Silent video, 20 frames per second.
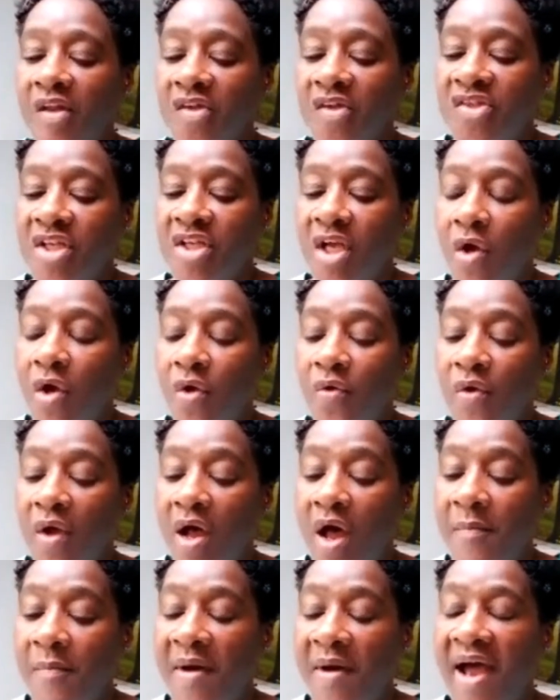So
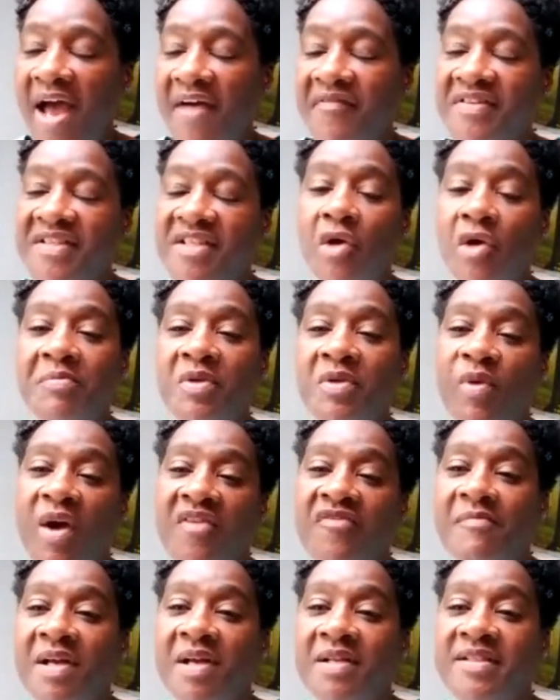I have a Soul
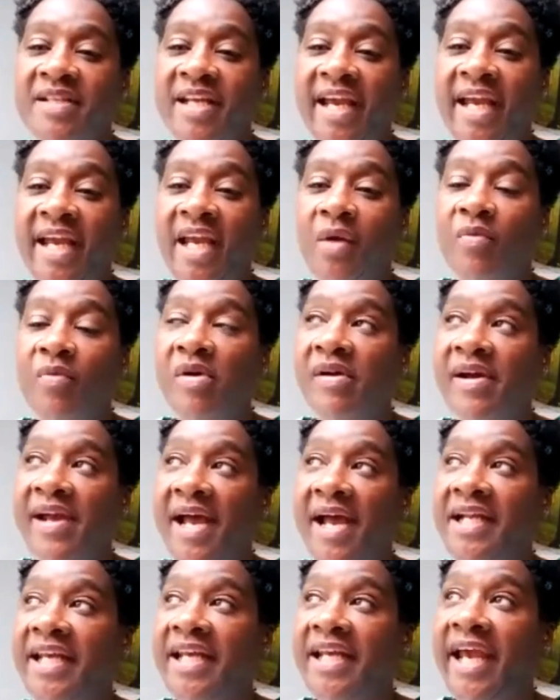Midwife Monday where I
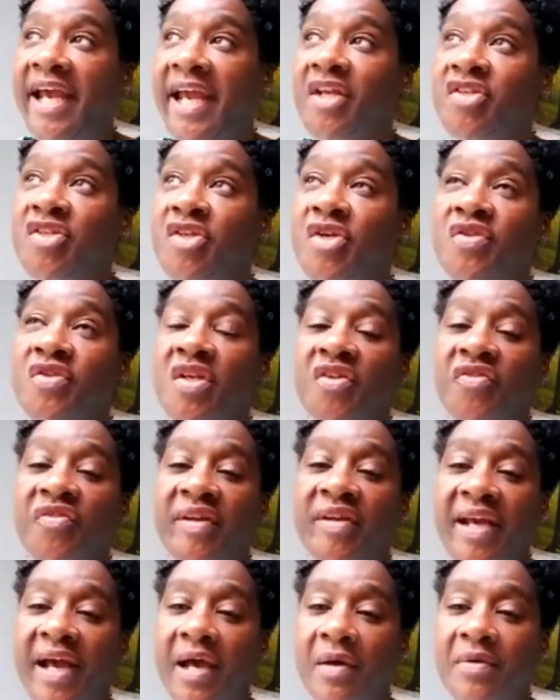allocate 2 to
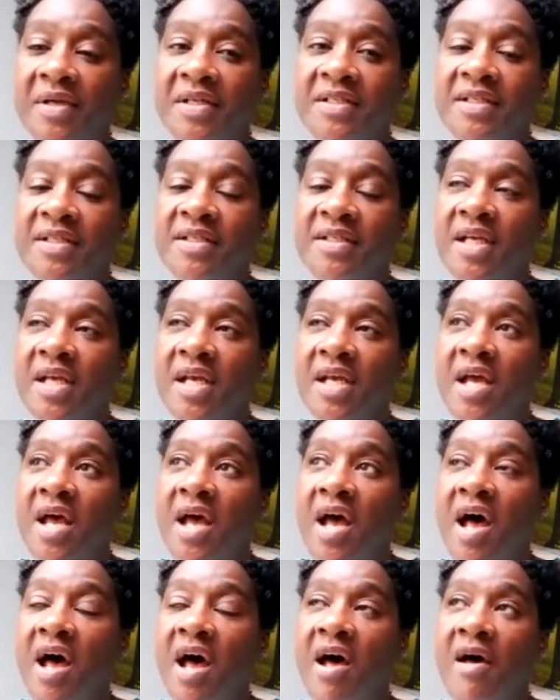3 hours
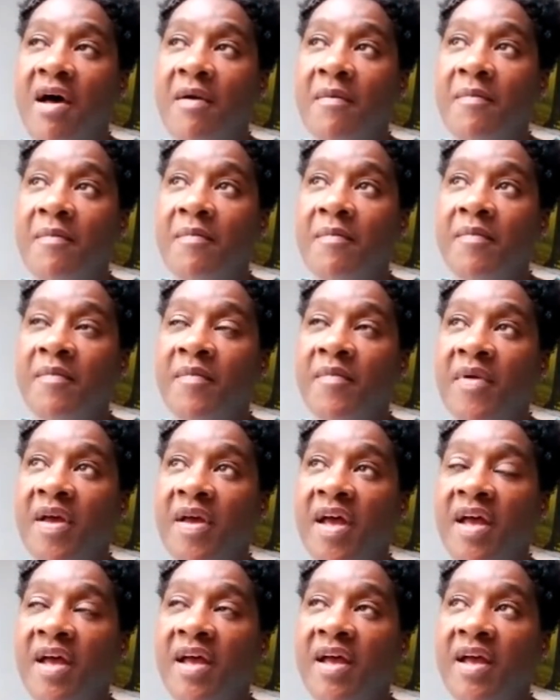on
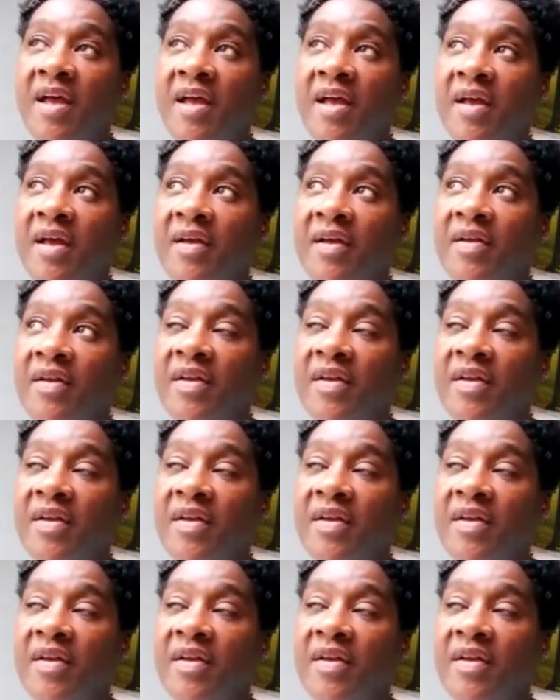a